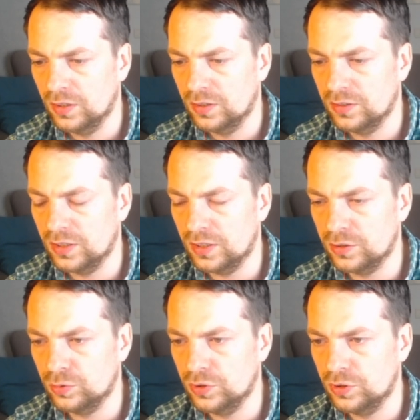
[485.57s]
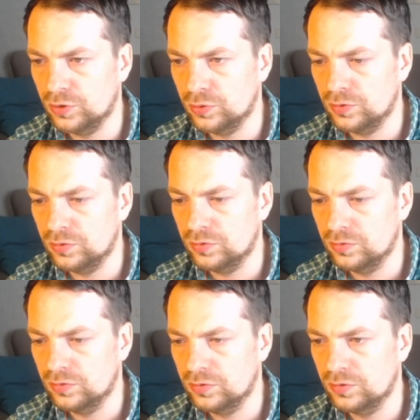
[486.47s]
knight to e2,
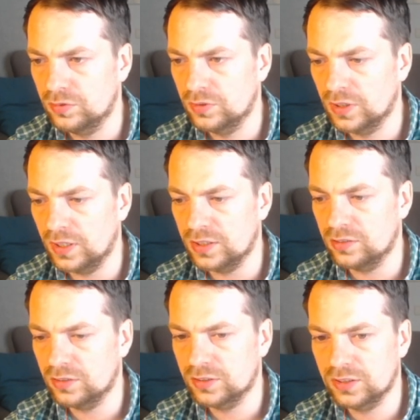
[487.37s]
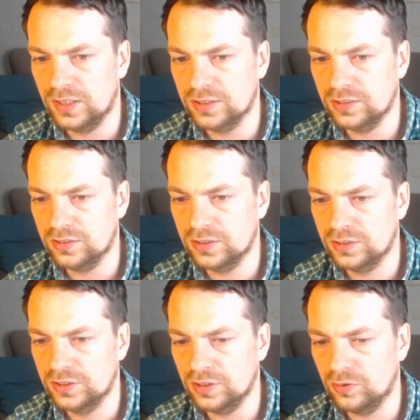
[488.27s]
castles, castles.
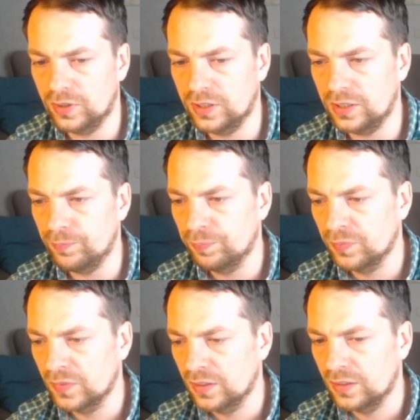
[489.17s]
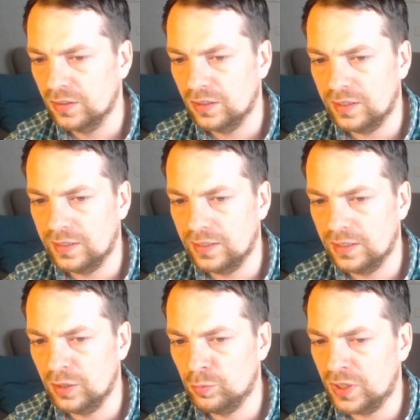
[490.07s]
So
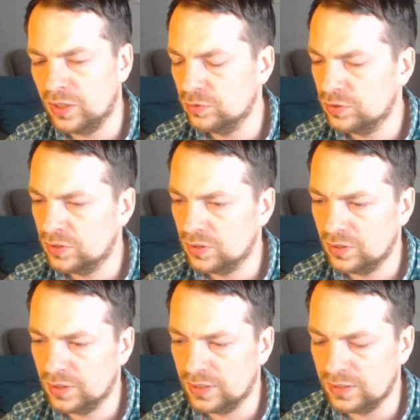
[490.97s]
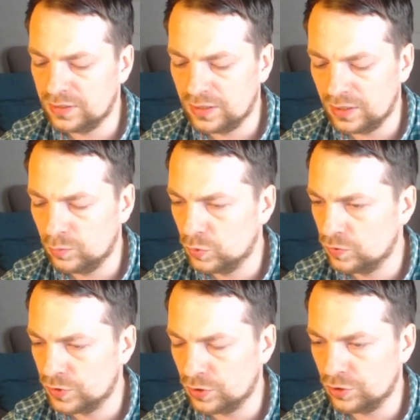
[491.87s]
about the 10
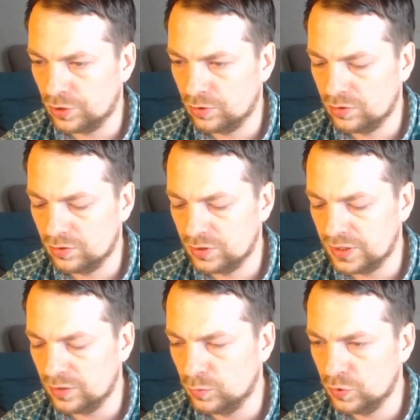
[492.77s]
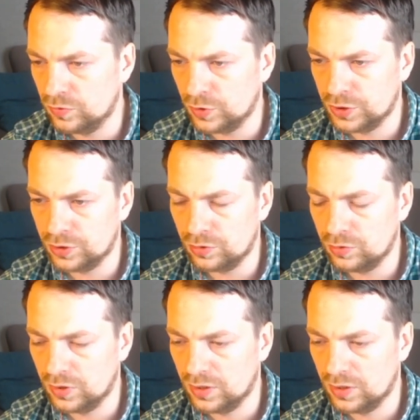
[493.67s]
moves or 10 move or so,